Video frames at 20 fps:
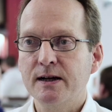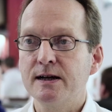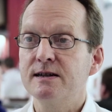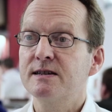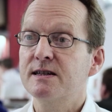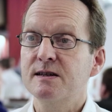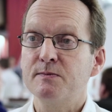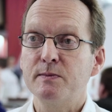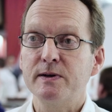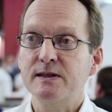
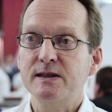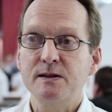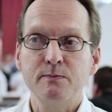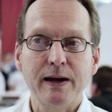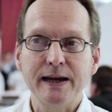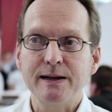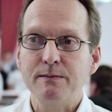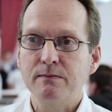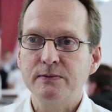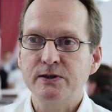customers to
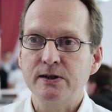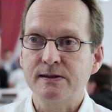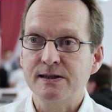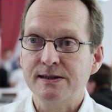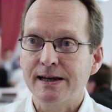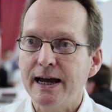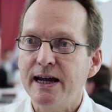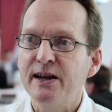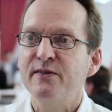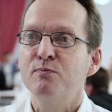make to
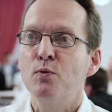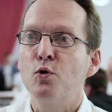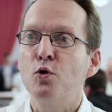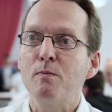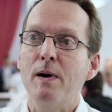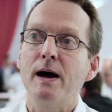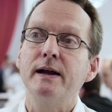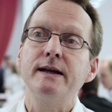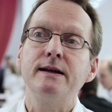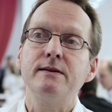save more
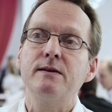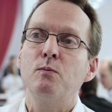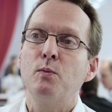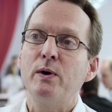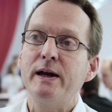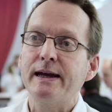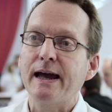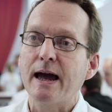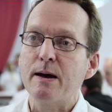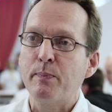money than
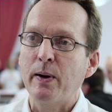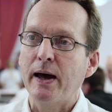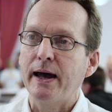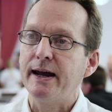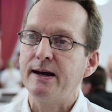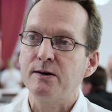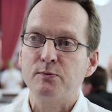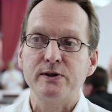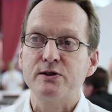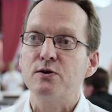we get
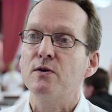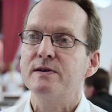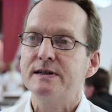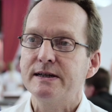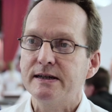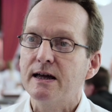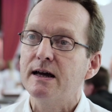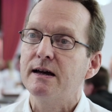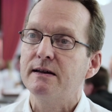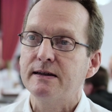paid, which
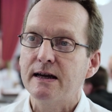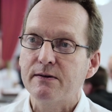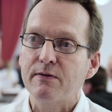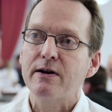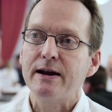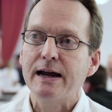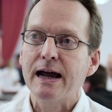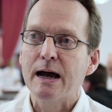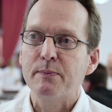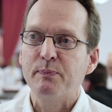obviously they're, they're
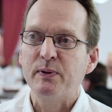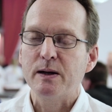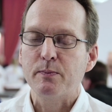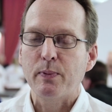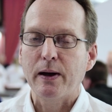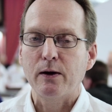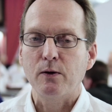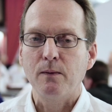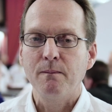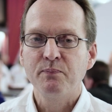very happy
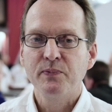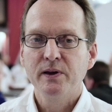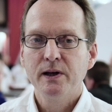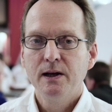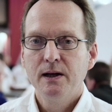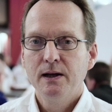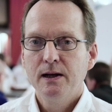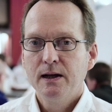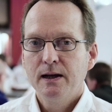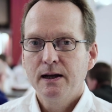about.
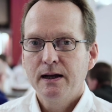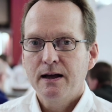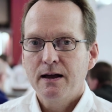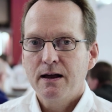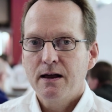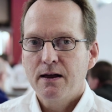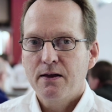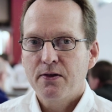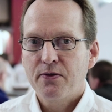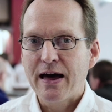
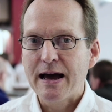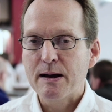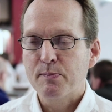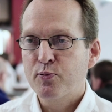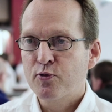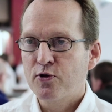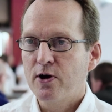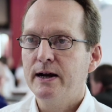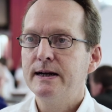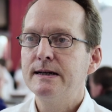That
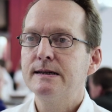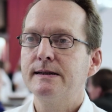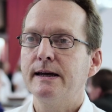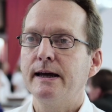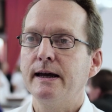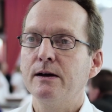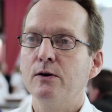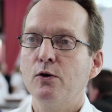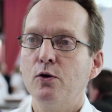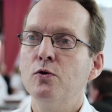
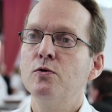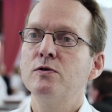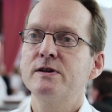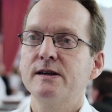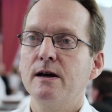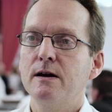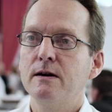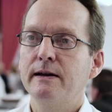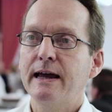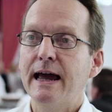pricing
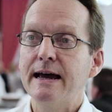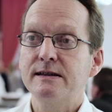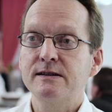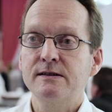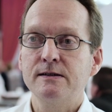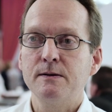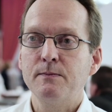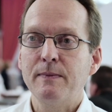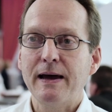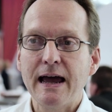also
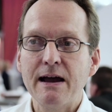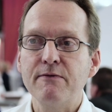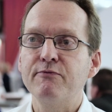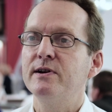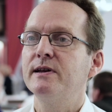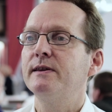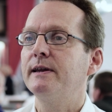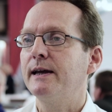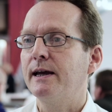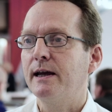gets them
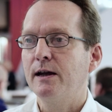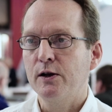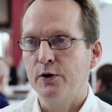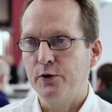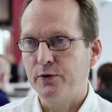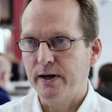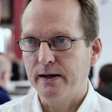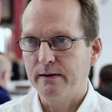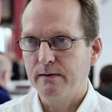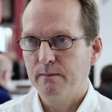everything
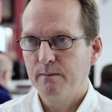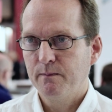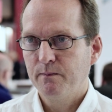included.